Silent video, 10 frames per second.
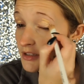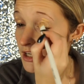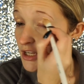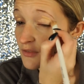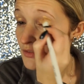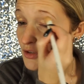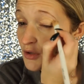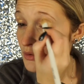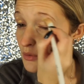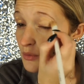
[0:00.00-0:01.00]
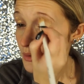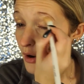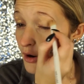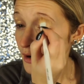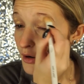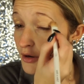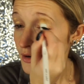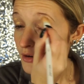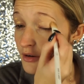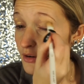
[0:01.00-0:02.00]
If you are
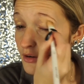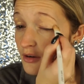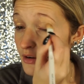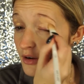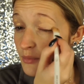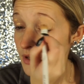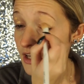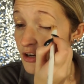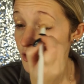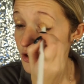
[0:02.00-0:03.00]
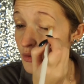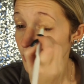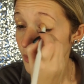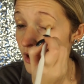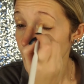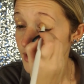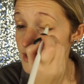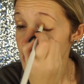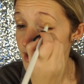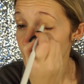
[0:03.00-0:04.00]
a beginner and you want
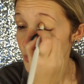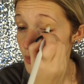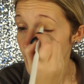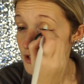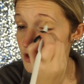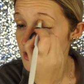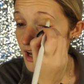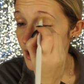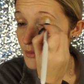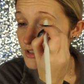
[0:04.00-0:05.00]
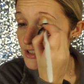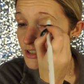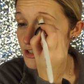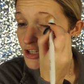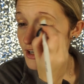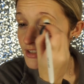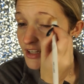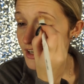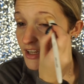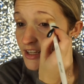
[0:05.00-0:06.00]
to get brushes, I would suggest
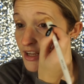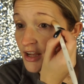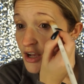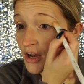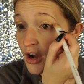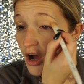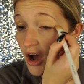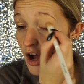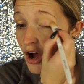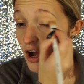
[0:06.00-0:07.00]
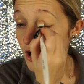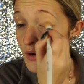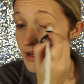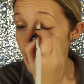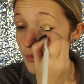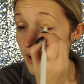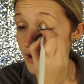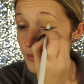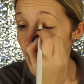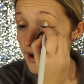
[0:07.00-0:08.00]
going on
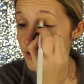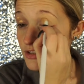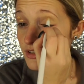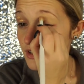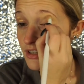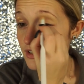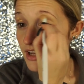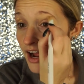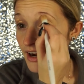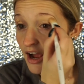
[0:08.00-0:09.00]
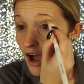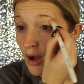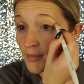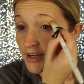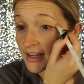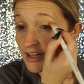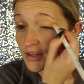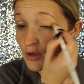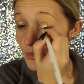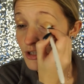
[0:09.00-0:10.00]
wetnwild.com and getting
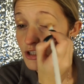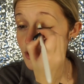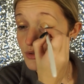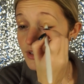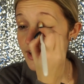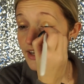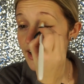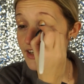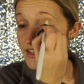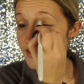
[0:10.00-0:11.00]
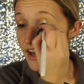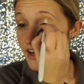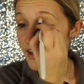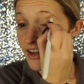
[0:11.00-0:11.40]
their brushes. You can get a set.